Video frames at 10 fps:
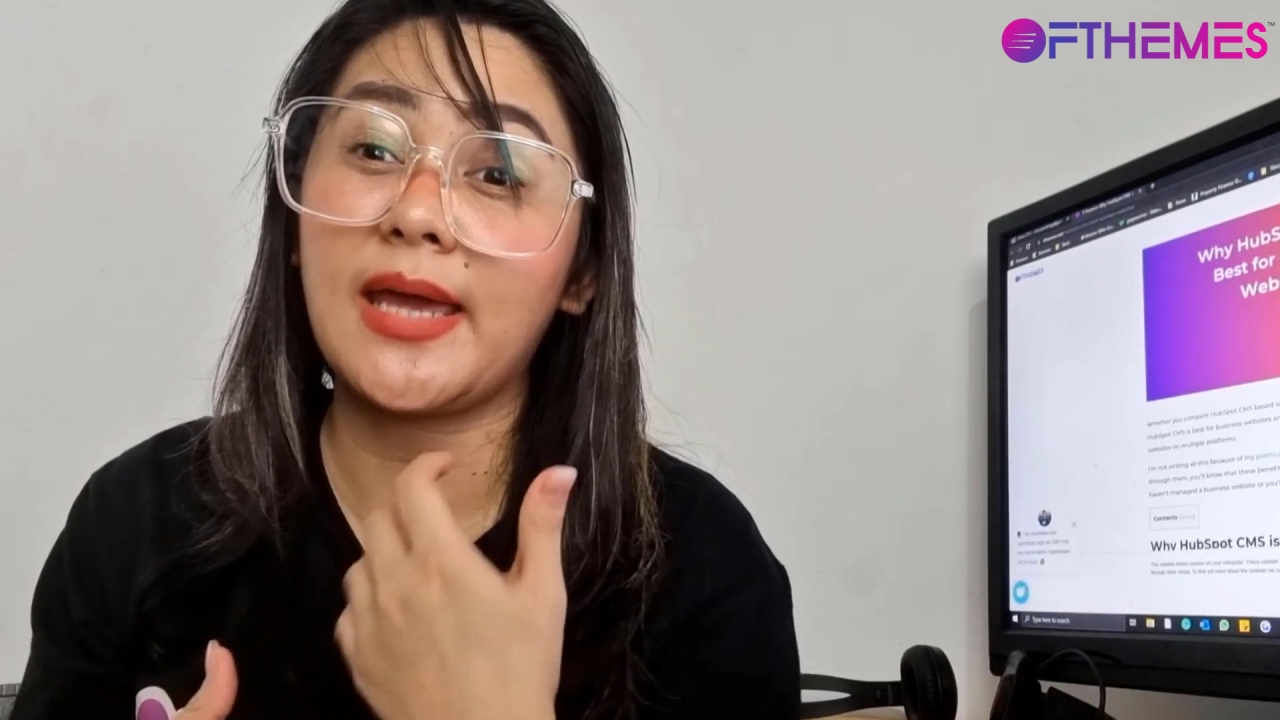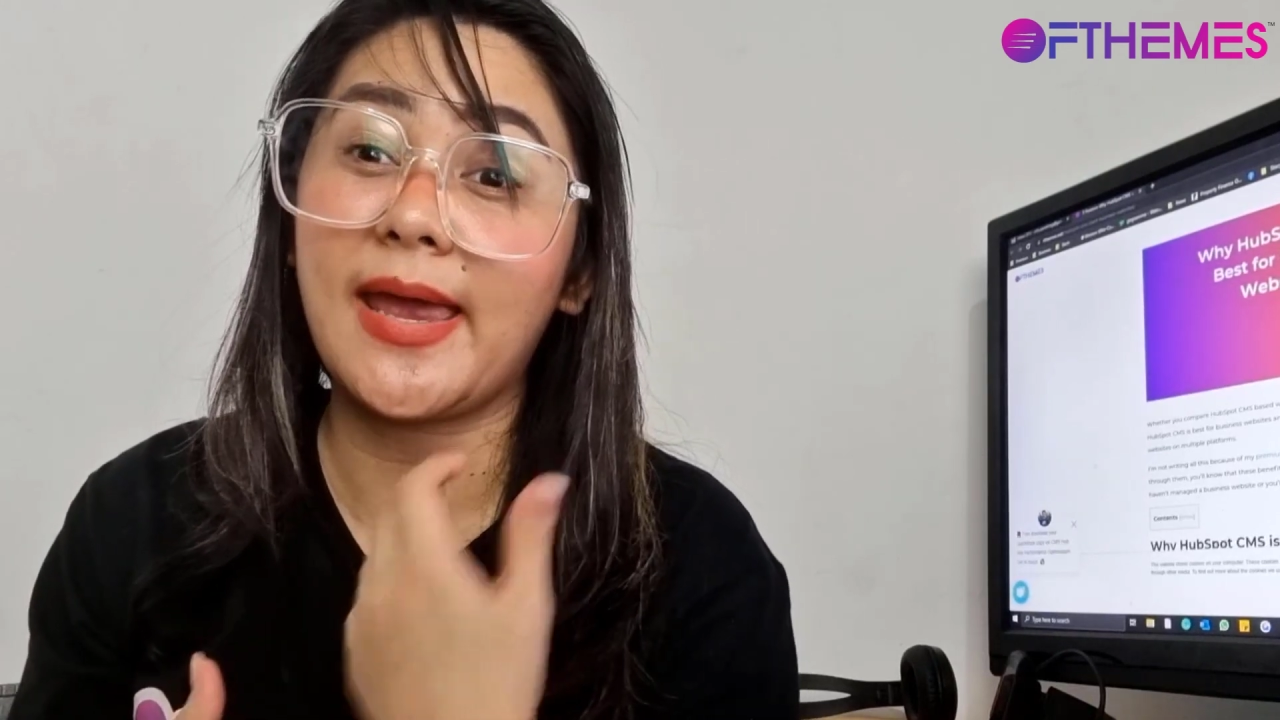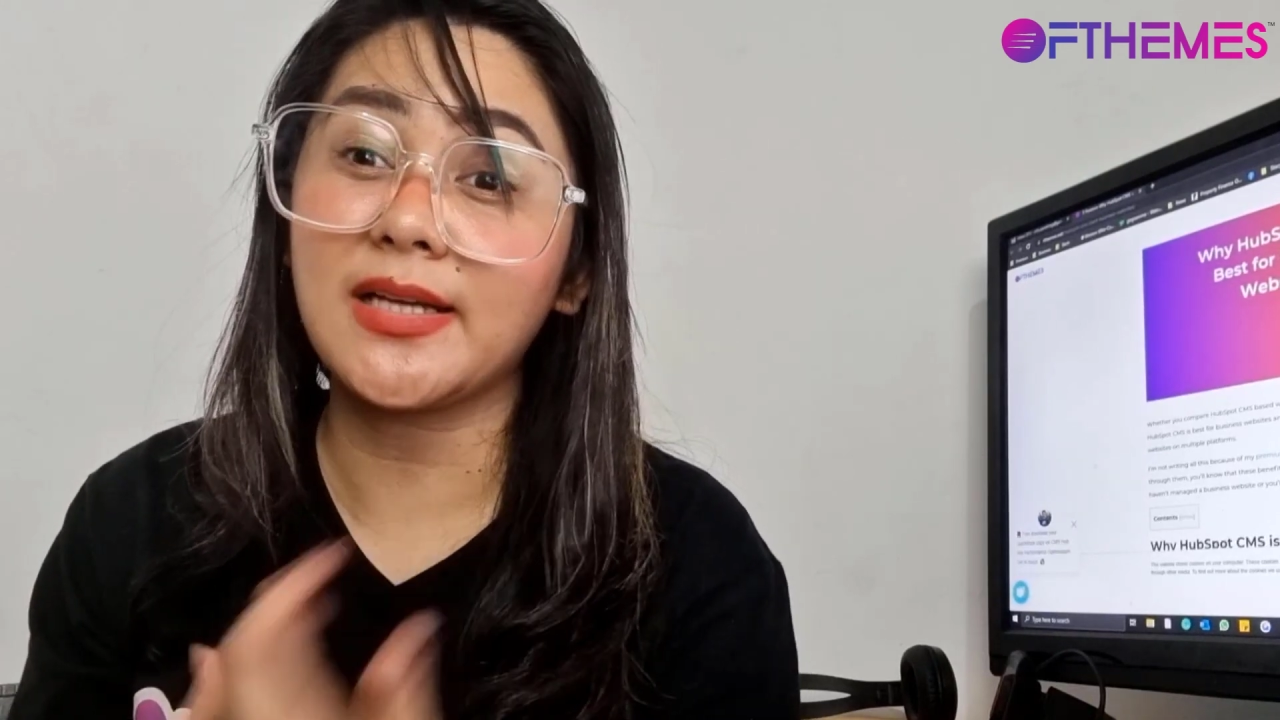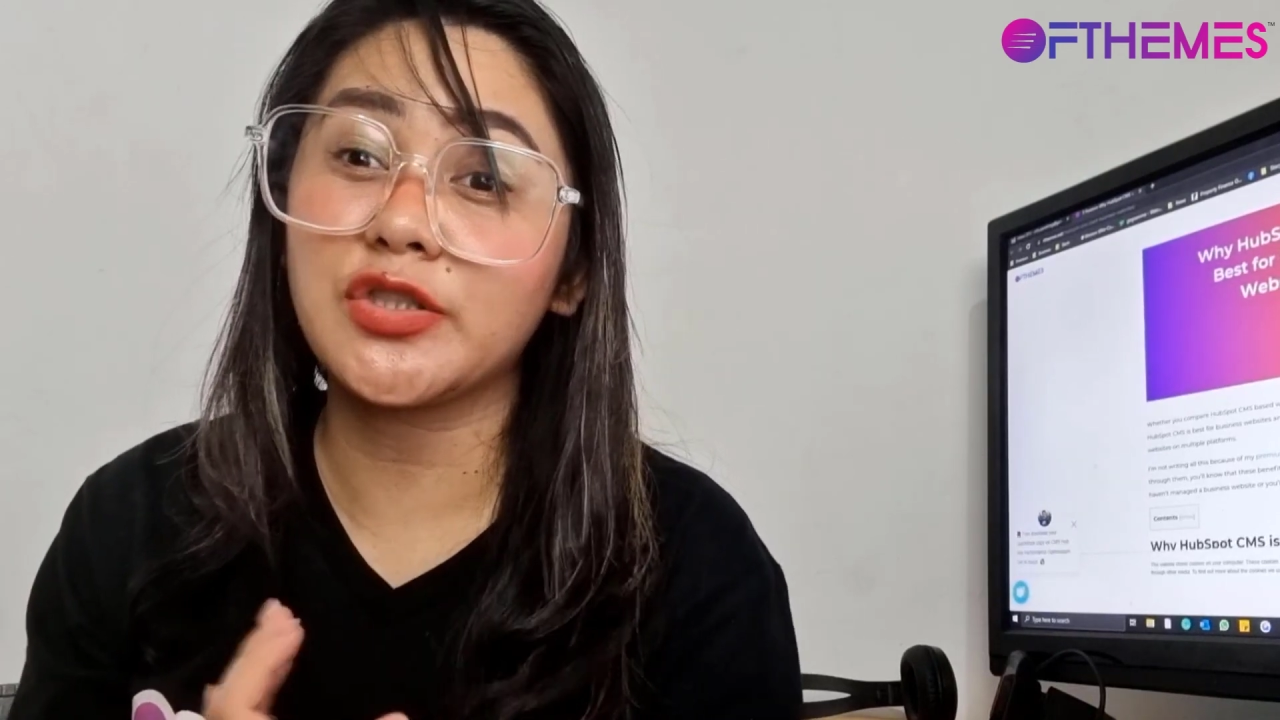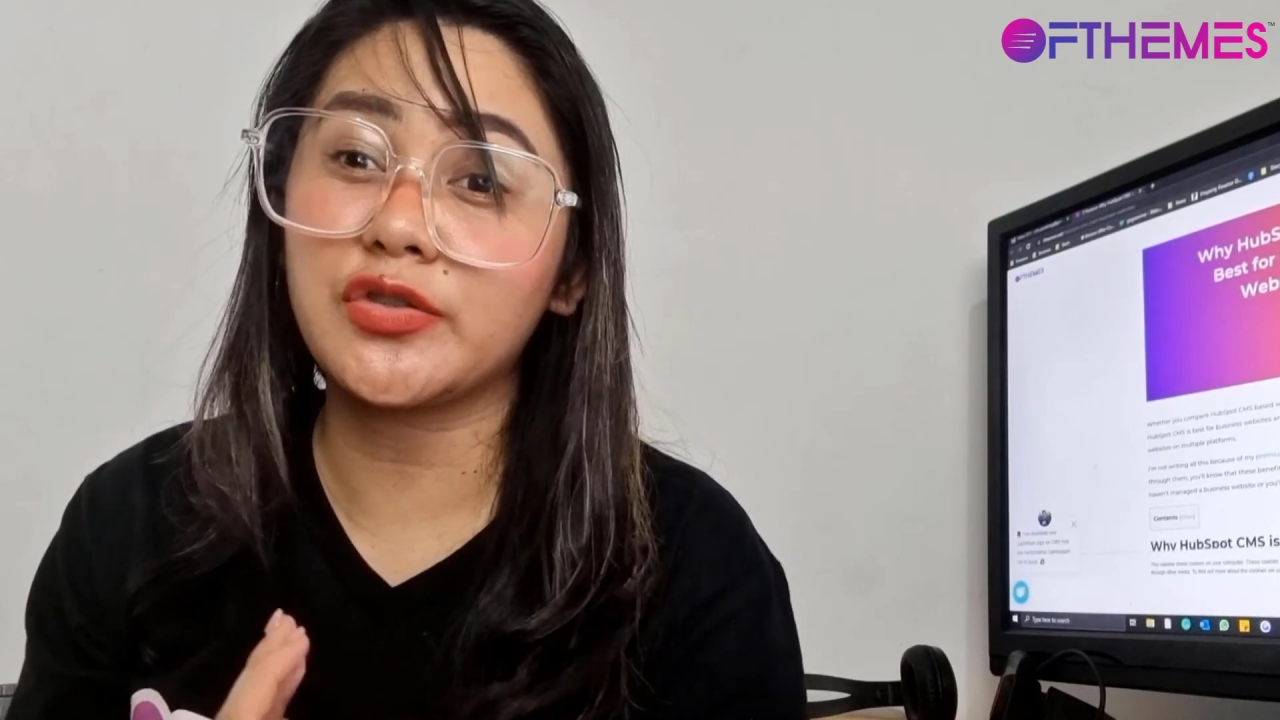
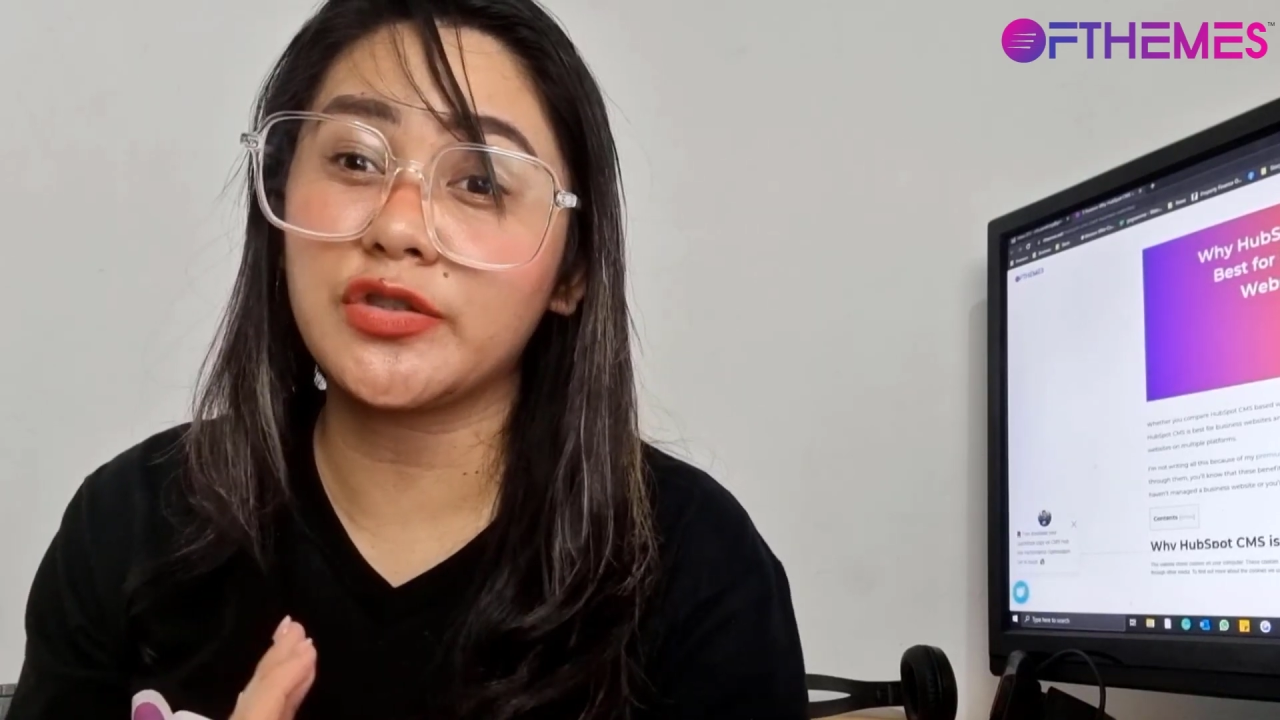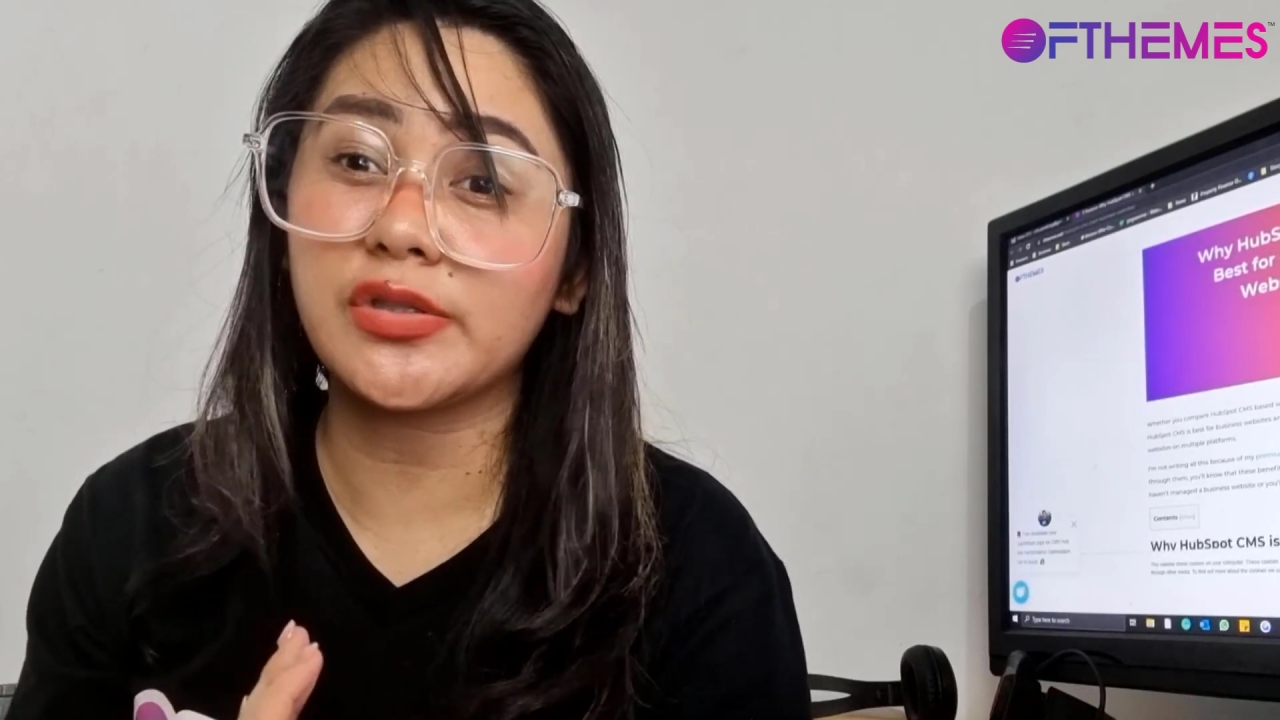extra